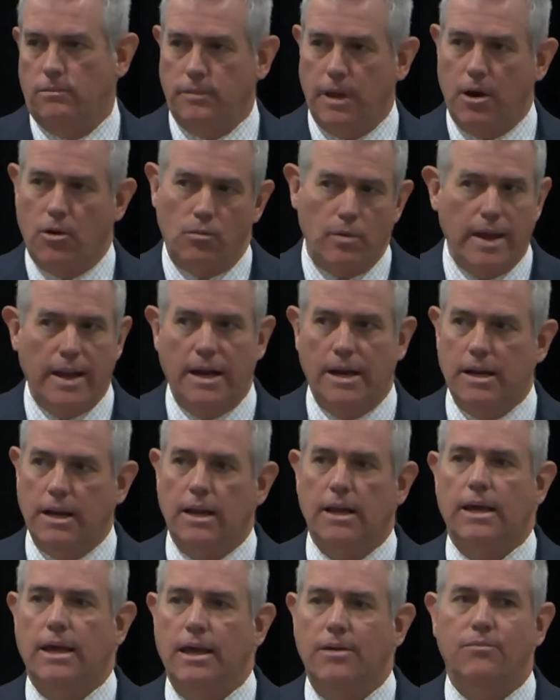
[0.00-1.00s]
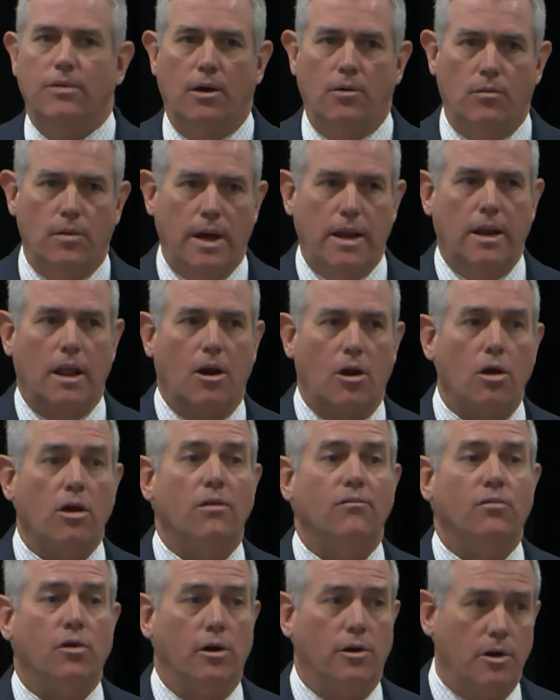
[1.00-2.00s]
They are ready to leave. They're
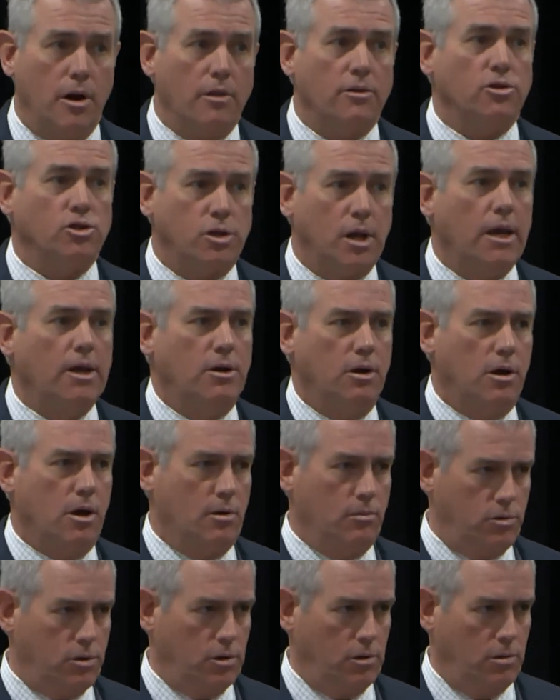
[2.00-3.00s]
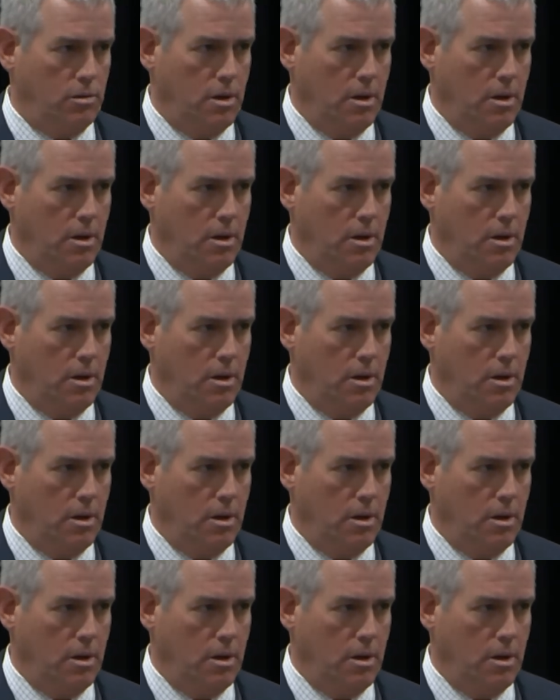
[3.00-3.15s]
looking for another state to go to.